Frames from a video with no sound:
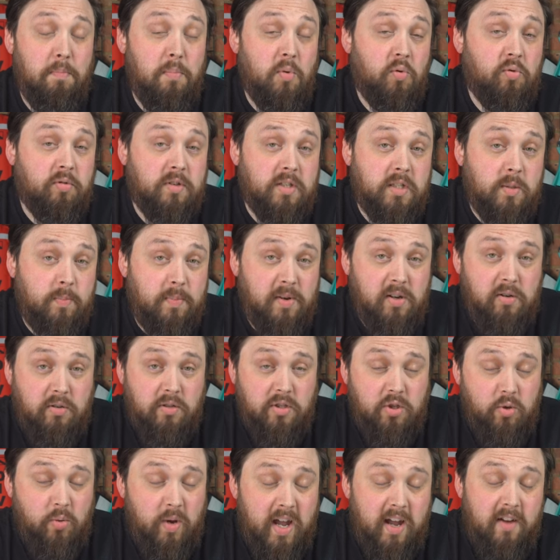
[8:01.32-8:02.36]
more
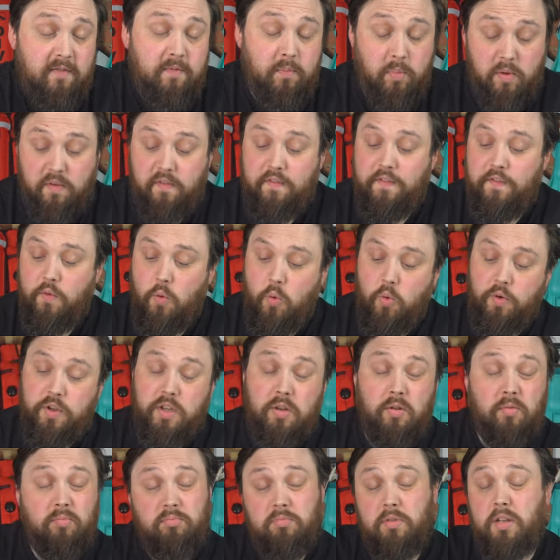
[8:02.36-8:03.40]
experience you have before
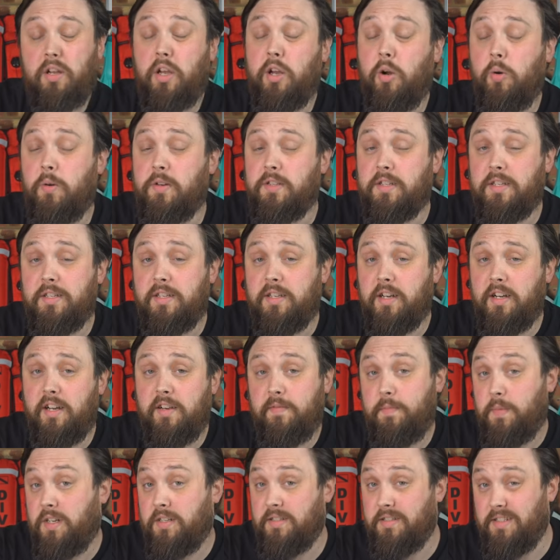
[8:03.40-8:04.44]
you go on to
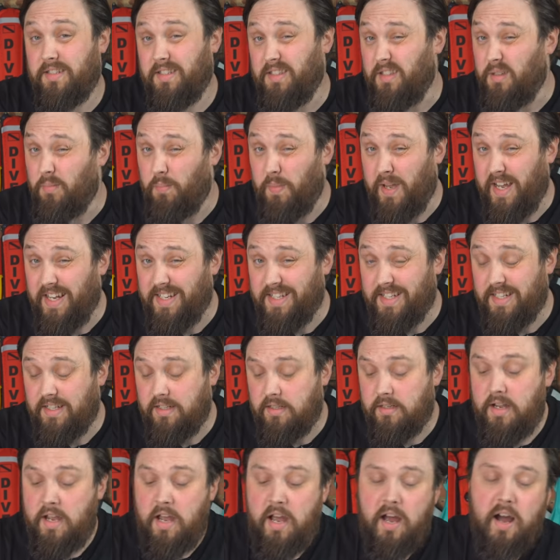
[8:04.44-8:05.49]
Dive Master, the
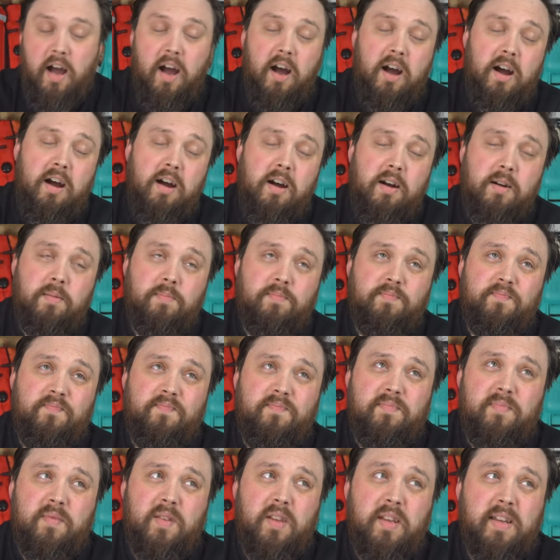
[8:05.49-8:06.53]
better.
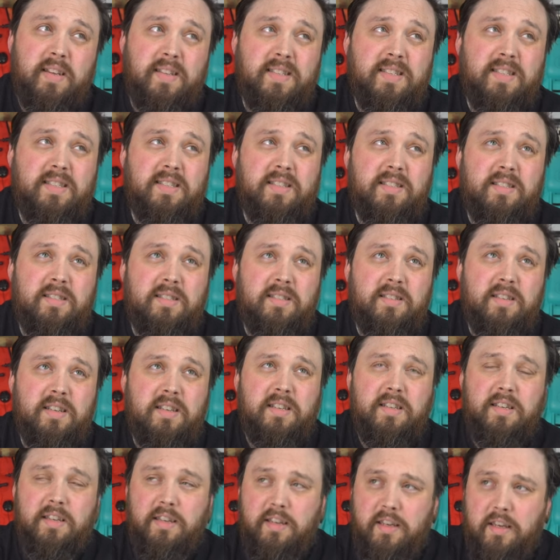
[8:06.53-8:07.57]
It's
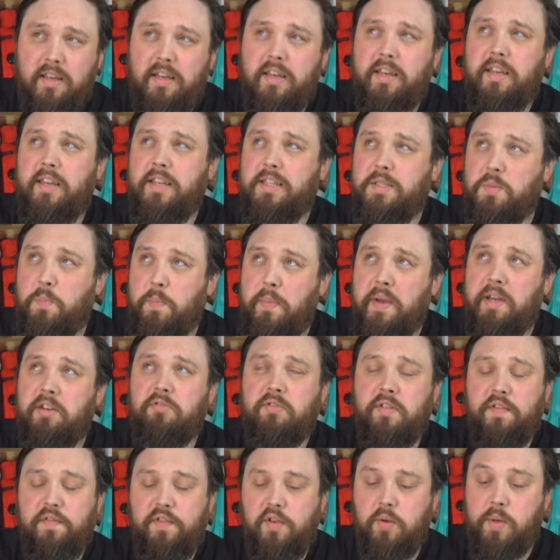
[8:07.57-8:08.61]

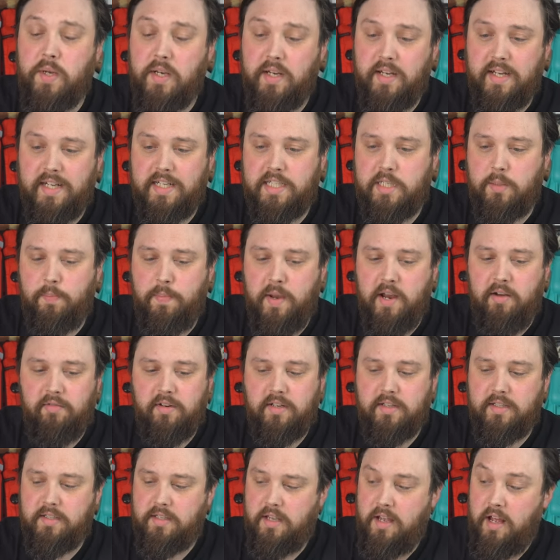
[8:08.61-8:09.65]
better if you can
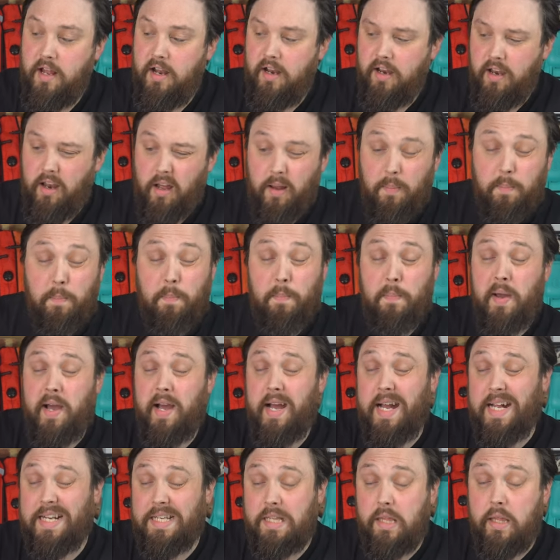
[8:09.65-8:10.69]
experience like
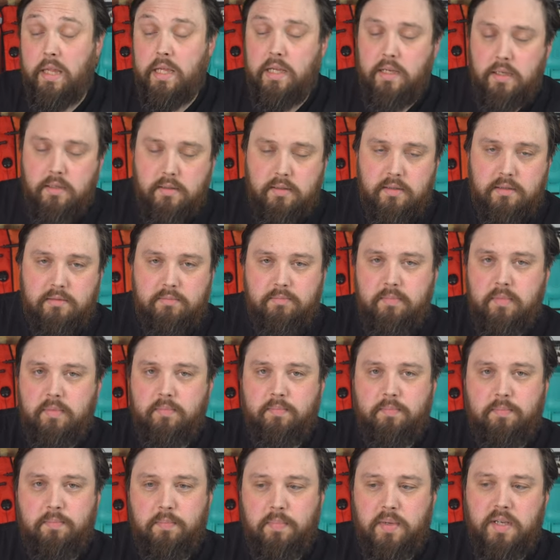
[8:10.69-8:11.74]
bad things,
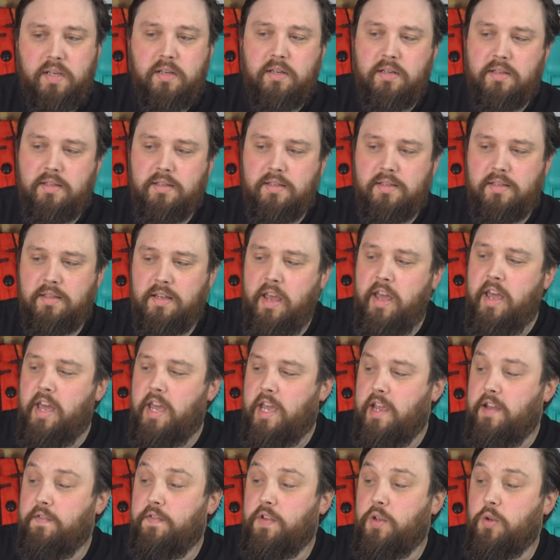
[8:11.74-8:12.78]
because
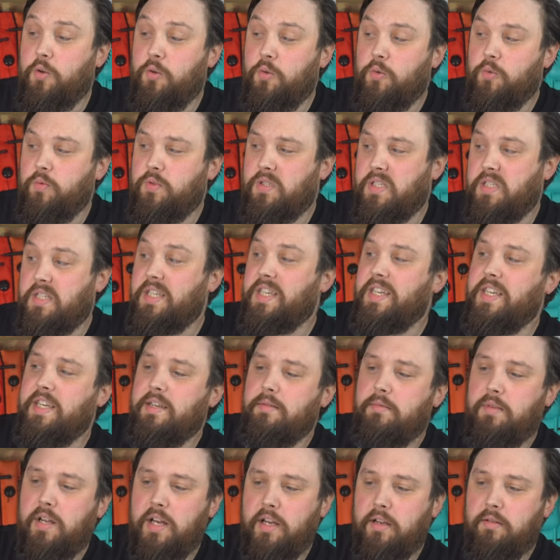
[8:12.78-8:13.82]
if you
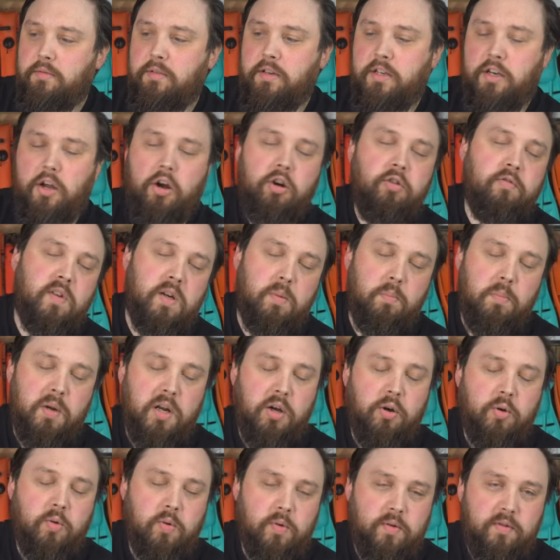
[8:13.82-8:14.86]
see like an O-ring
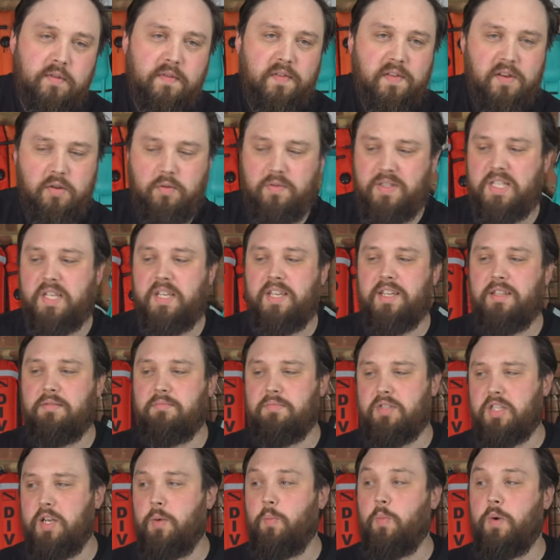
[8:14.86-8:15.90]
blow, or if you've
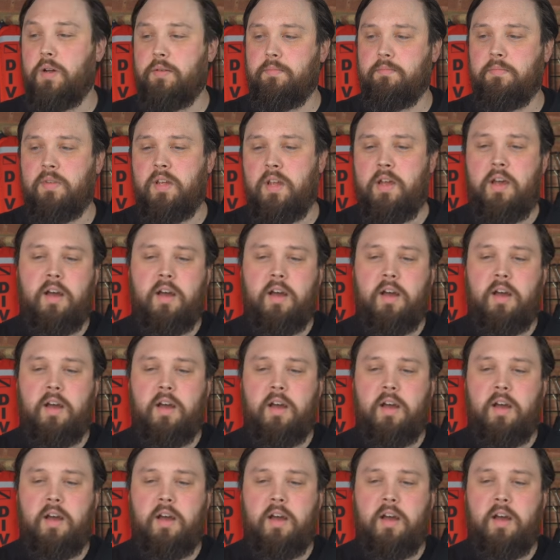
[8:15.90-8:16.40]
seen someone